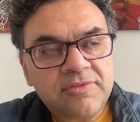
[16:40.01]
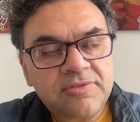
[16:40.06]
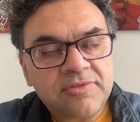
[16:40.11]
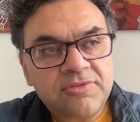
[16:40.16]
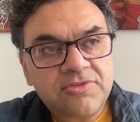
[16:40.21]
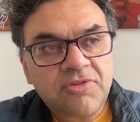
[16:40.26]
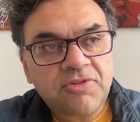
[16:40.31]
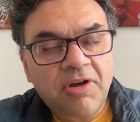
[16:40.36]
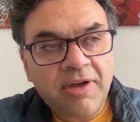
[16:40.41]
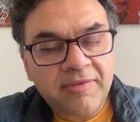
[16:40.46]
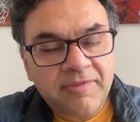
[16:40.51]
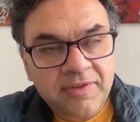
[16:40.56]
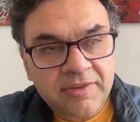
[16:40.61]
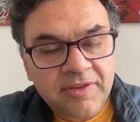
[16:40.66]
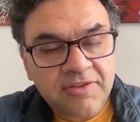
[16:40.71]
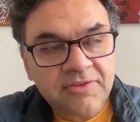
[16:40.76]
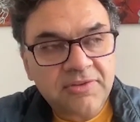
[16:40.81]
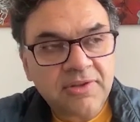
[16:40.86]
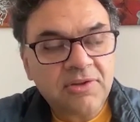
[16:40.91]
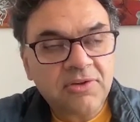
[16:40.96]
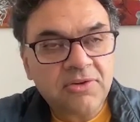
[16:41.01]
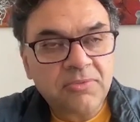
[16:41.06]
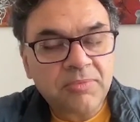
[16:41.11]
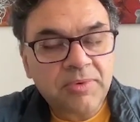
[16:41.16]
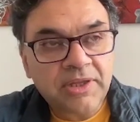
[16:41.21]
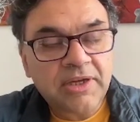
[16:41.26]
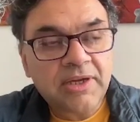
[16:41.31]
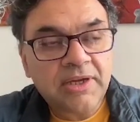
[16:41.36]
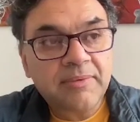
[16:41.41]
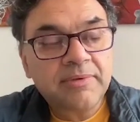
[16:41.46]
driving this along with
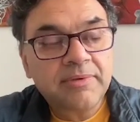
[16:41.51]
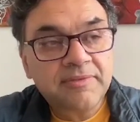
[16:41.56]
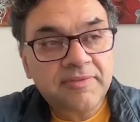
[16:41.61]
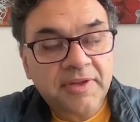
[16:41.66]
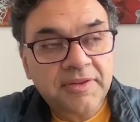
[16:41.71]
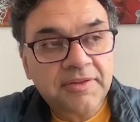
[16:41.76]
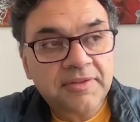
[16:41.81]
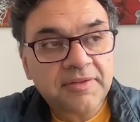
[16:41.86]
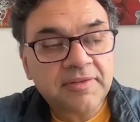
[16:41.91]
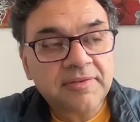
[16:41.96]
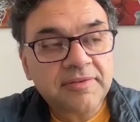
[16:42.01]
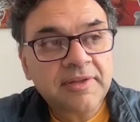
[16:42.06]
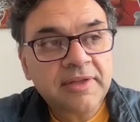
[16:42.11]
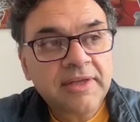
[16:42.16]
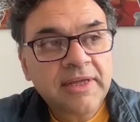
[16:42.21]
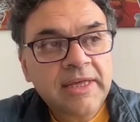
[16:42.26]
a couple of others.